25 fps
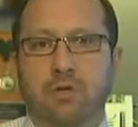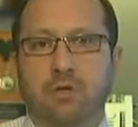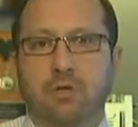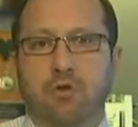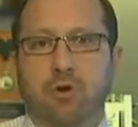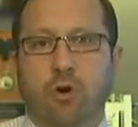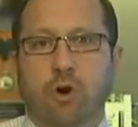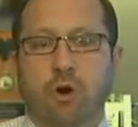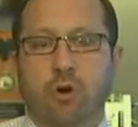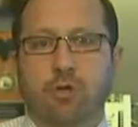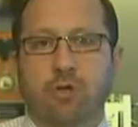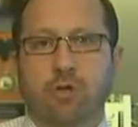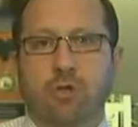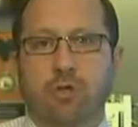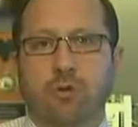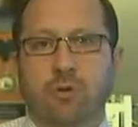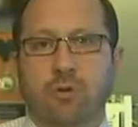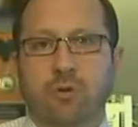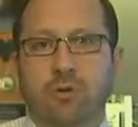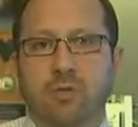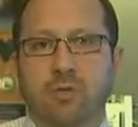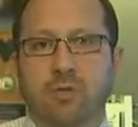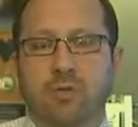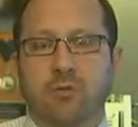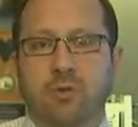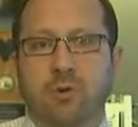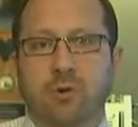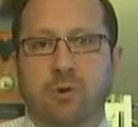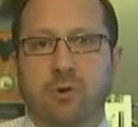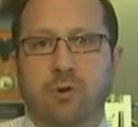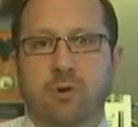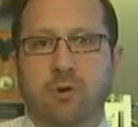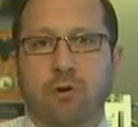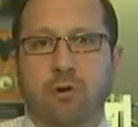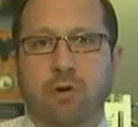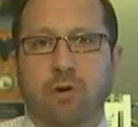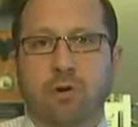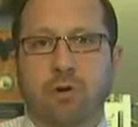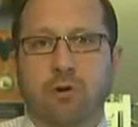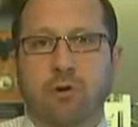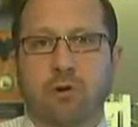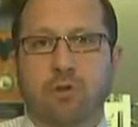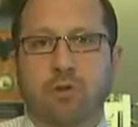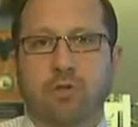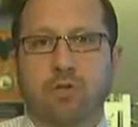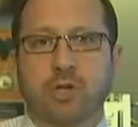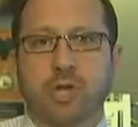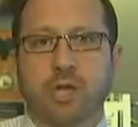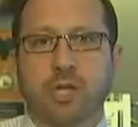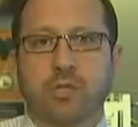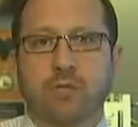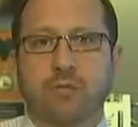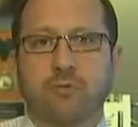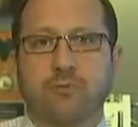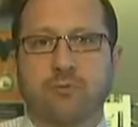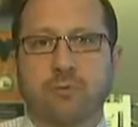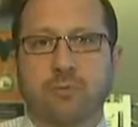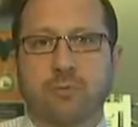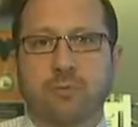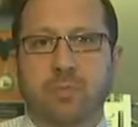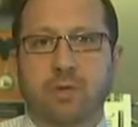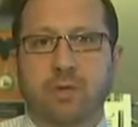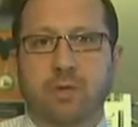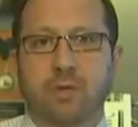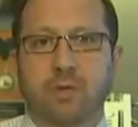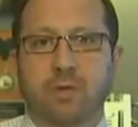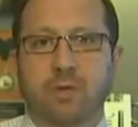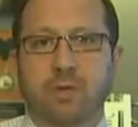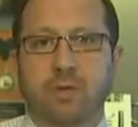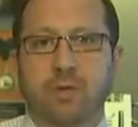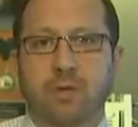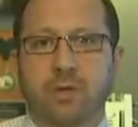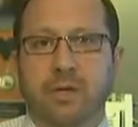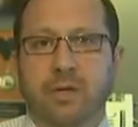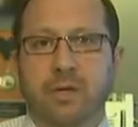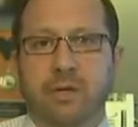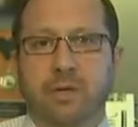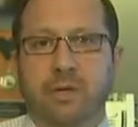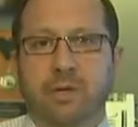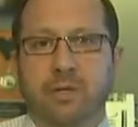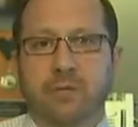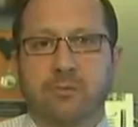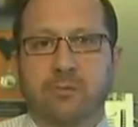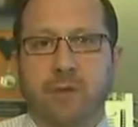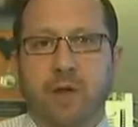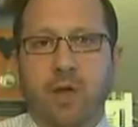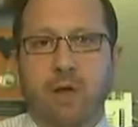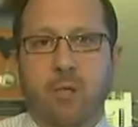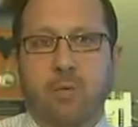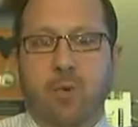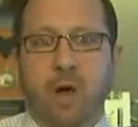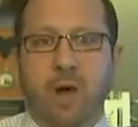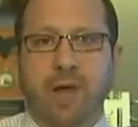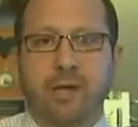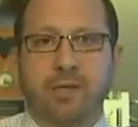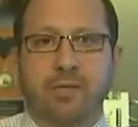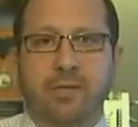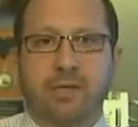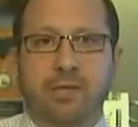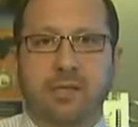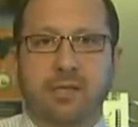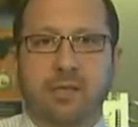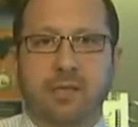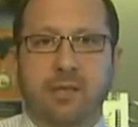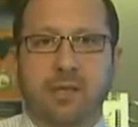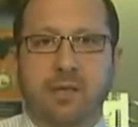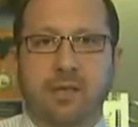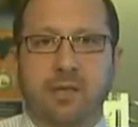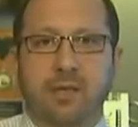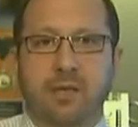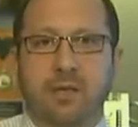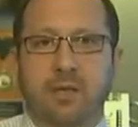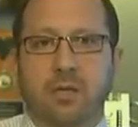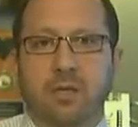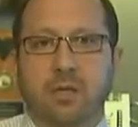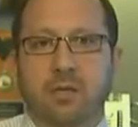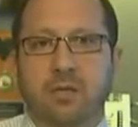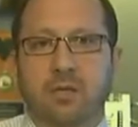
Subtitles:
charges or hurting her chances for appeal, it's probably a wise idea.